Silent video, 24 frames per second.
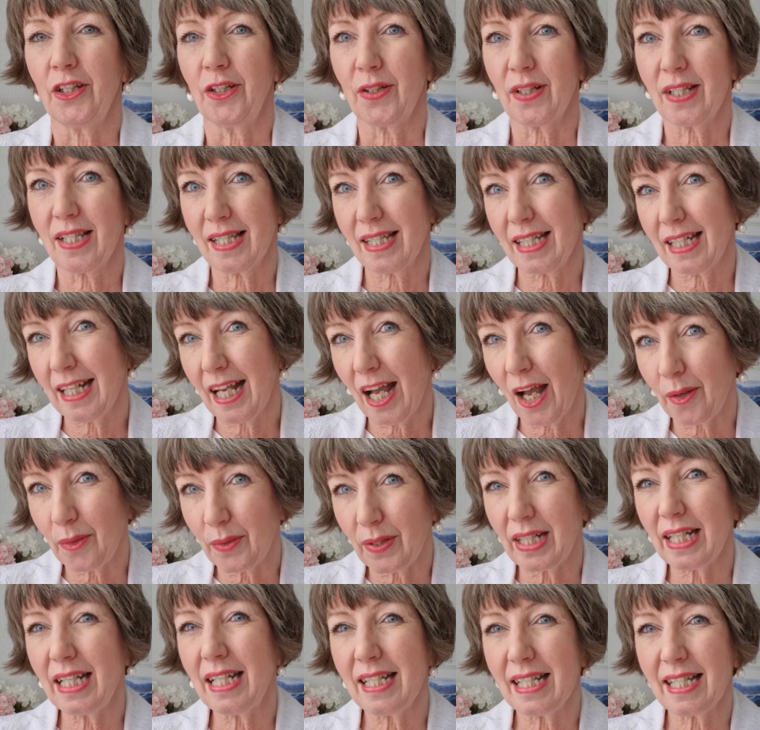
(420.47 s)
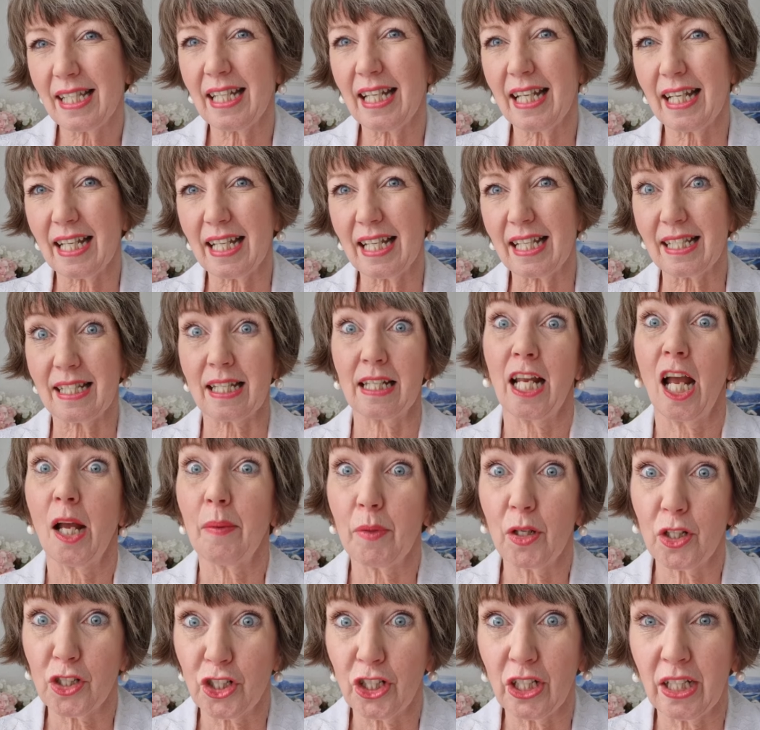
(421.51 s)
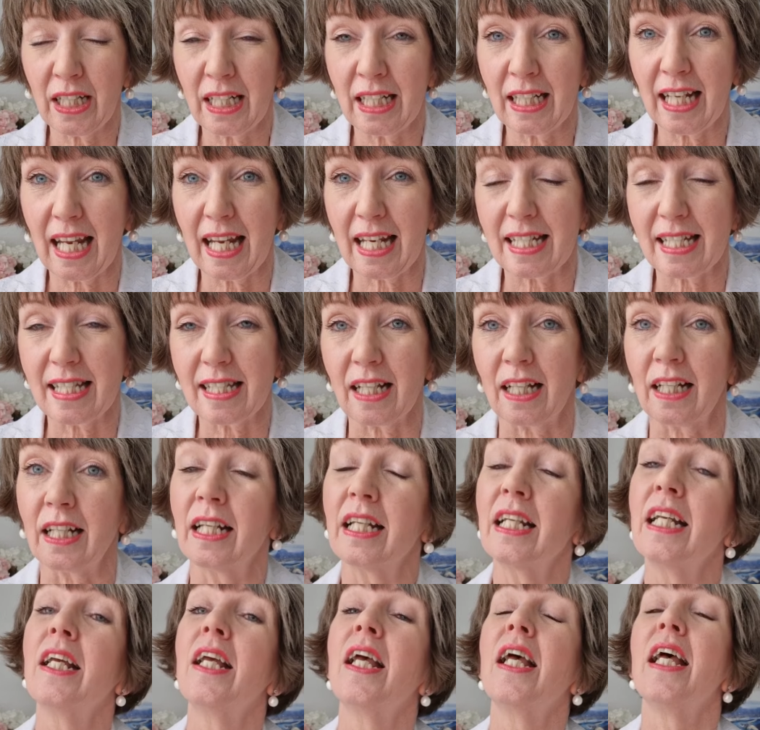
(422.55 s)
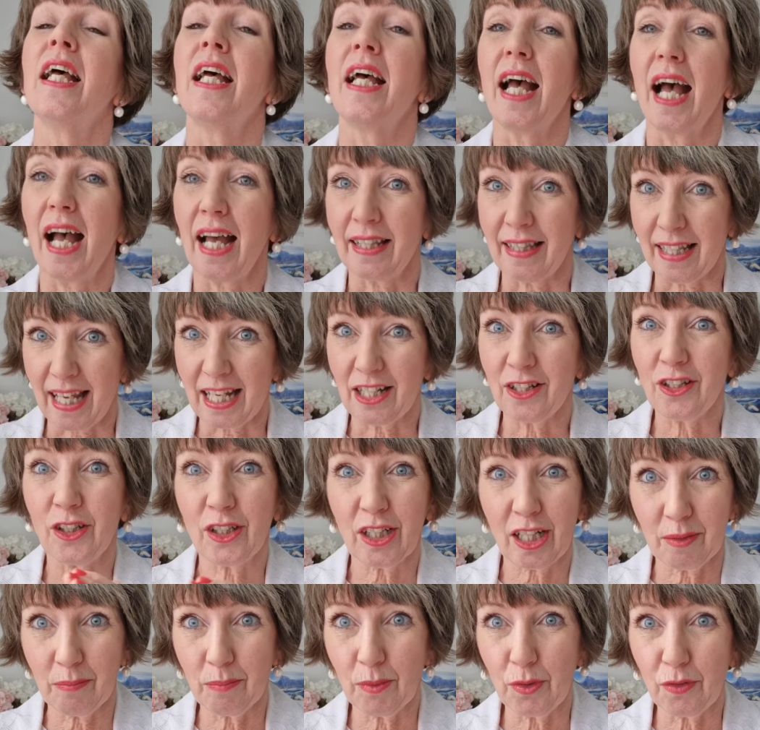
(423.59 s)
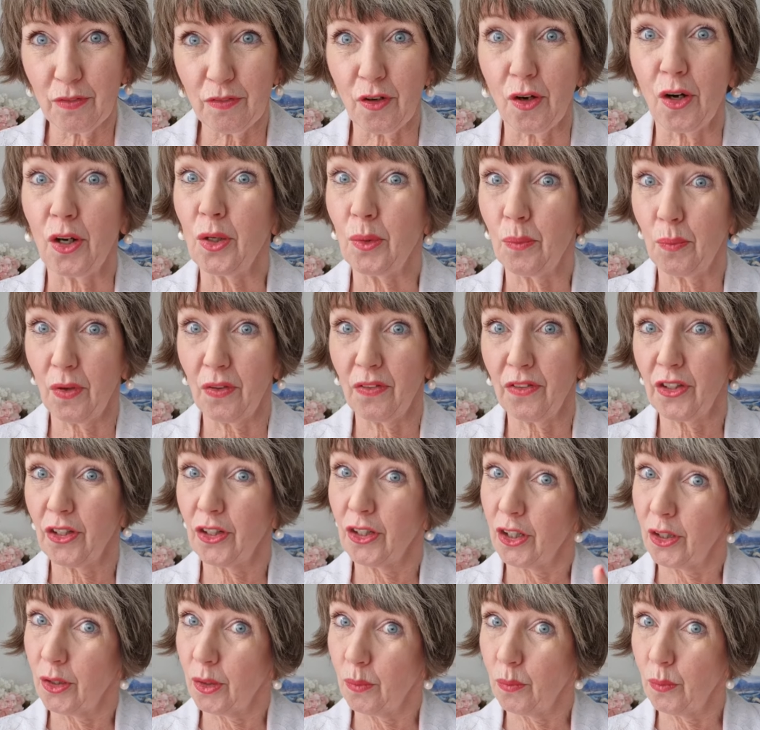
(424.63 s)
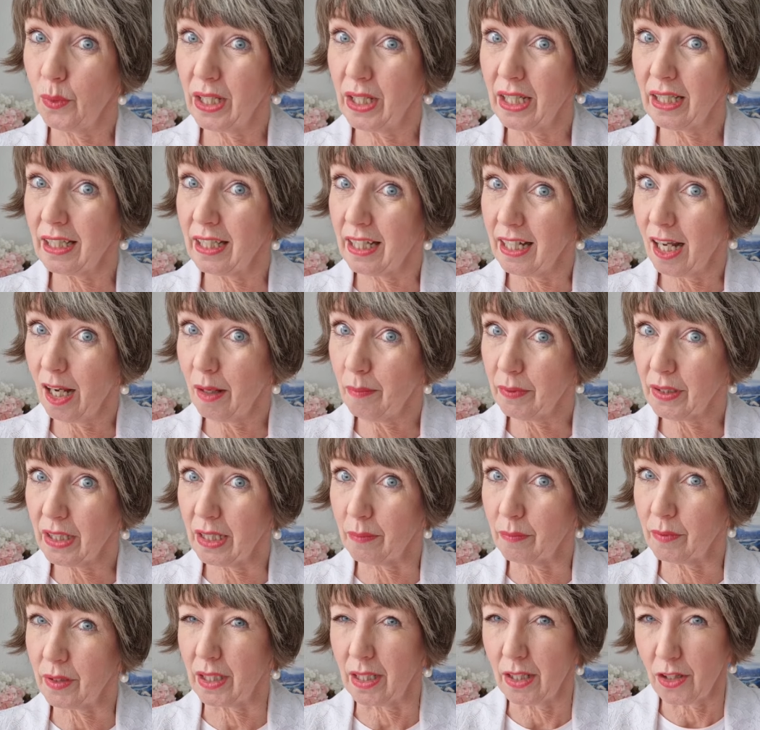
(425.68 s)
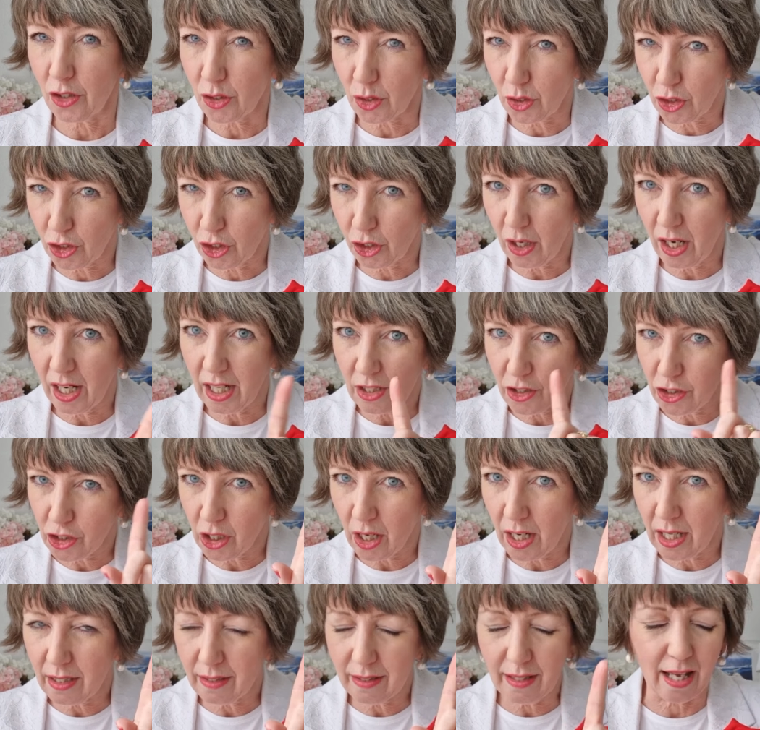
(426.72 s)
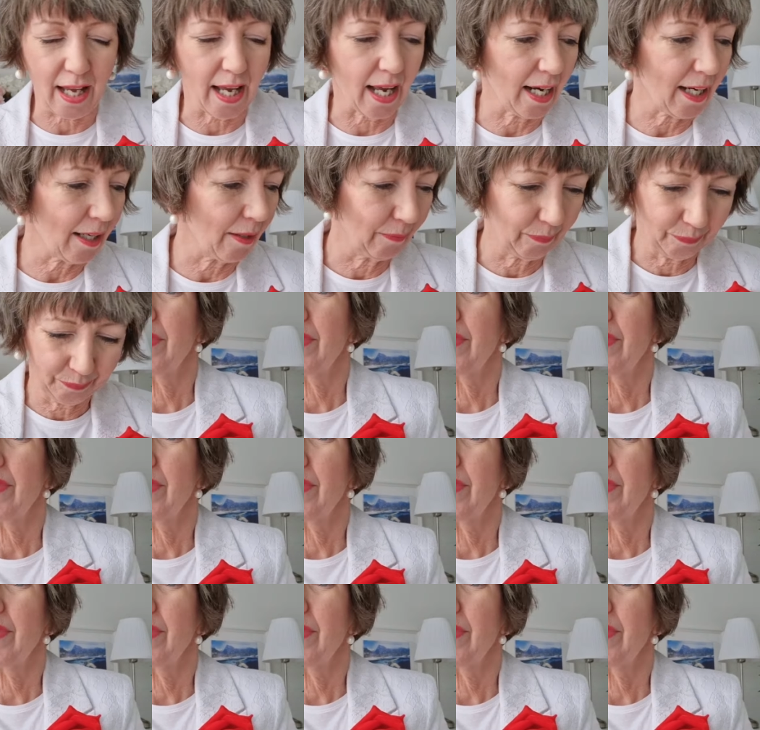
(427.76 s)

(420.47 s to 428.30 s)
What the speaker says: you'll see how easy it is and how much you can get done. And then you can move on with your weekly upkeep clean. So try that.